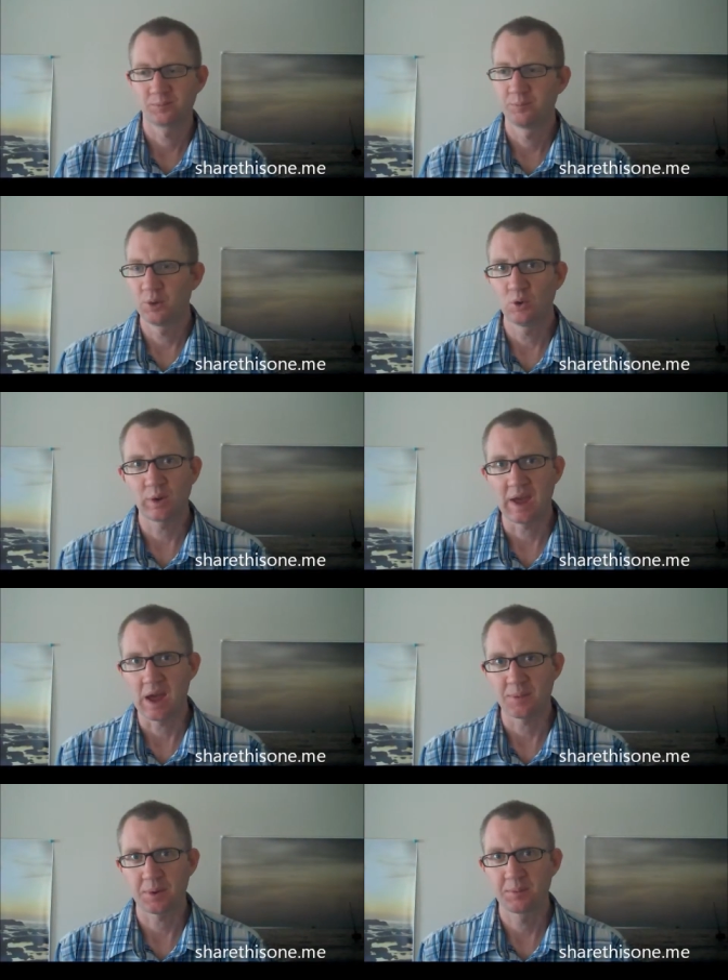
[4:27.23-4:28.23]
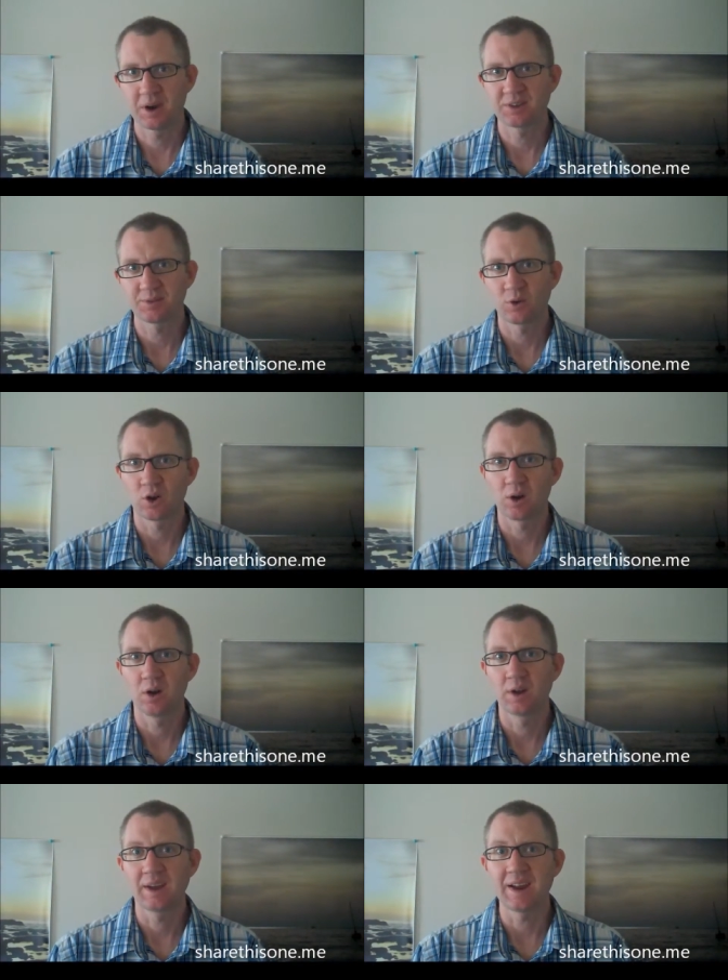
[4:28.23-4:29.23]
boot camp, but it's for
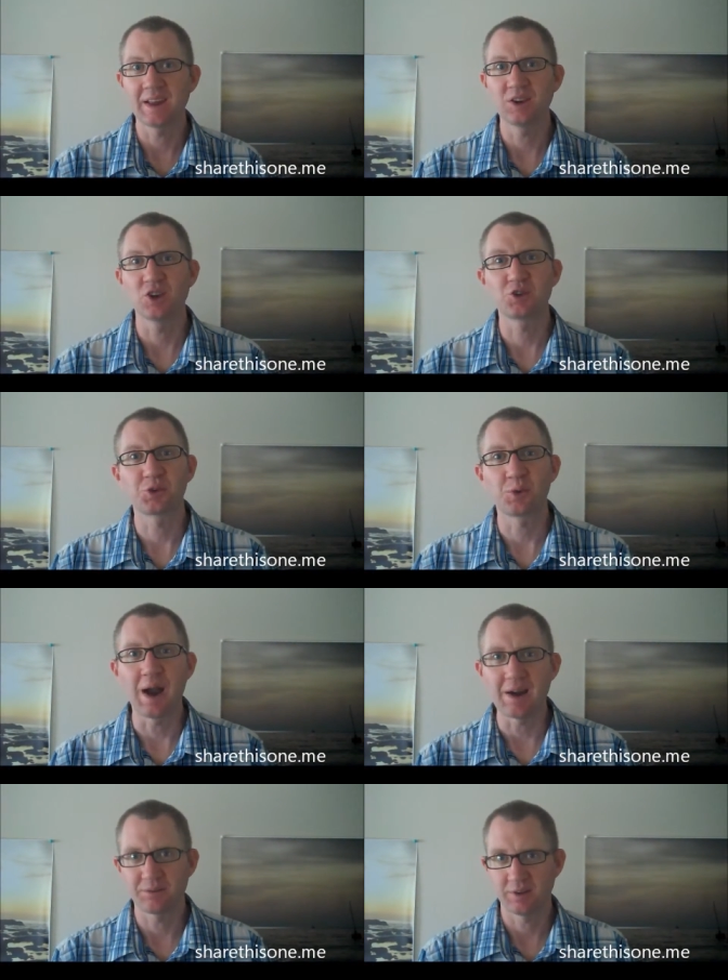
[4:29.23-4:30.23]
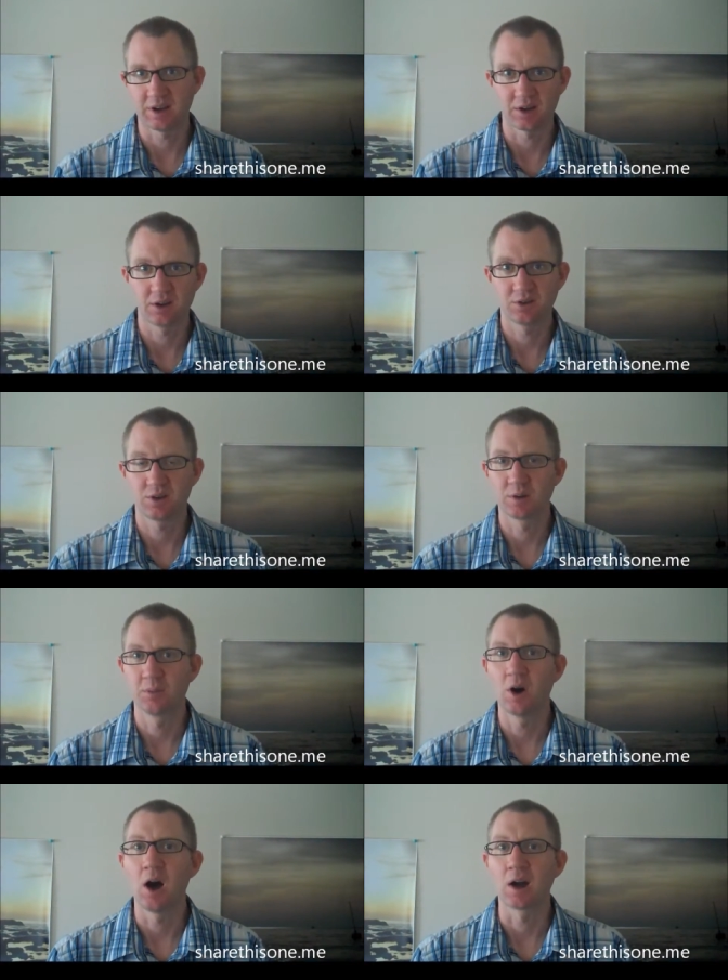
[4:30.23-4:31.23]
getting traffic to your
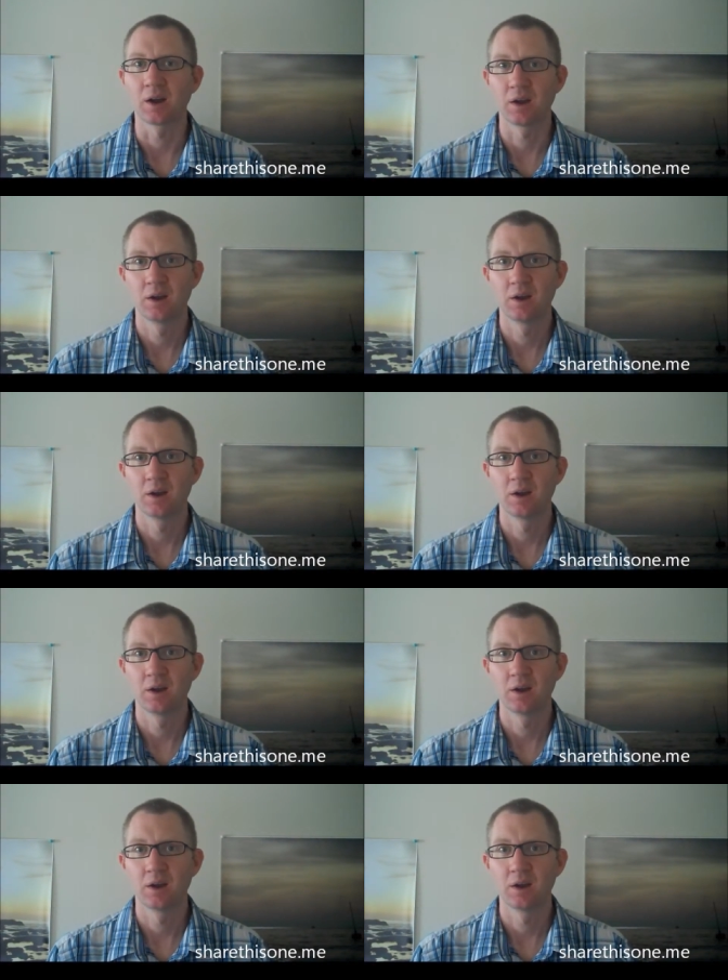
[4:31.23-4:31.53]
blog.